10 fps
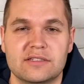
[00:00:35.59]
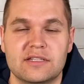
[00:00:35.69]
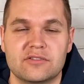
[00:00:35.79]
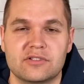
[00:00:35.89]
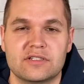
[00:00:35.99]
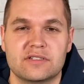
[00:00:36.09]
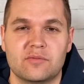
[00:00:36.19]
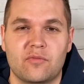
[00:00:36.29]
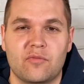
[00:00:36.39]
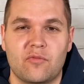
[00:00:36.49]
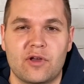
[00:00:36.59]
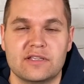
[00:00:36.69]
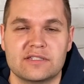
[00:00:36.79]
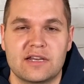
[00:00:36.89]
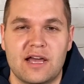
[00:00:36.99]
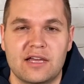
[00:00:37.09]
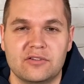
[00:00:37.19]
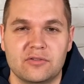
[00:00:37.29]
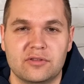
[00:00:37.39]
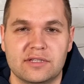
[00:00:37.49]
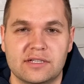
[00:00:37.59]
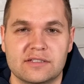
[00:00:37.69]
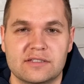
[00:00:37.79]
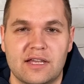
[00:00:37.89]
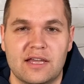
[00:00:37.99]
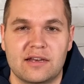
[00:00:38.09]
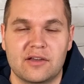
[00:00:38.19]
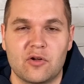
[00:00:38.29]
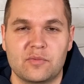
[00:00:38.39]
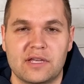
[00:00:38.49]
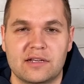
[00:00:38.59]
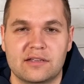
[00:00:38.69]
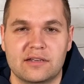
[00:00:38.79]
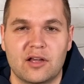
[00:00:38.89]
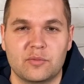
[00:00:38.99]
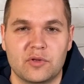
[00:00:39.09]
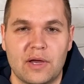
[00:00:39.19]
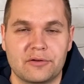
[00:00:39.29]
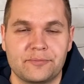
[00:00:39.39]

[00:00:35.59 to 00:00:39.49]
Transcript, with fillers: These are just some ways that I do things, and I hope that it can help you out.